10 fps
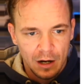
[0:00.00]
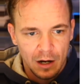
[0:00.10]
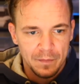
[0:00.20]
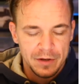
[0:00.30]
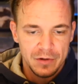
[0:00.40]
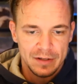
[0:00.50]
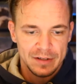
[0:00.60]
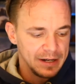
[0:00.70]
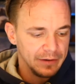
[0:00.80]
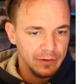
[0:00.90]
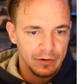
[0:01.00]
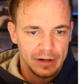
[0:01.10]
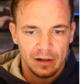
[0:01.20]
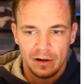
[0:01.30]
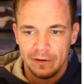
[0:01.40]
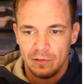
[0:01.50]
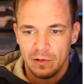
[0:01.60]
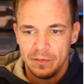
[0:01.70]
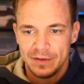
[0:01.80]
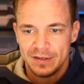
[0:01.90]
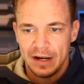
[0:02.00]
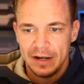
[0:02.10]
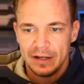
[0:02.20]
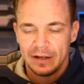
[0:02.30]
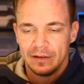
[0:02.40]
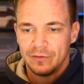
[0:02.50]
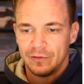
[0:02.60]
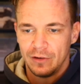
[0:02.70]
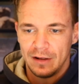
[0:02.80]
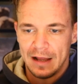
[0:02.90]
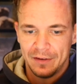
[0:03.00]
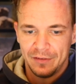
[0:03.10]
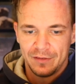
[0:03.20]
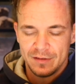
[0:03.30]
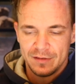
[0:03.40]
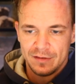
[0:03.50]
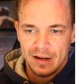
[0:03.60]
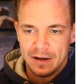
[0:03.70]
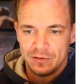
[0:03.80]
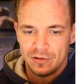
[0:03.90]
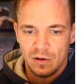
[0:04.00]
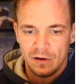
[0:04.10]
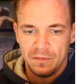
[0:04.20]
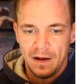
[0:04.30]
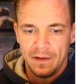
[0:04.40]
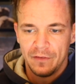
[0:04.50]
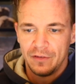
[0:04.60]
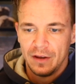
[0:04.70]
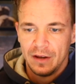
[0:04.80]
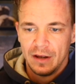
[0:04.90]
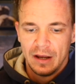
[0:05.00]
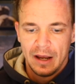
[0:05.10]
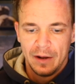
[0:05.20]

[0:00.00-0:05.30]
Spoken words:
you can take a look at a lot of what we've been studying for the last 9 to 12 months. And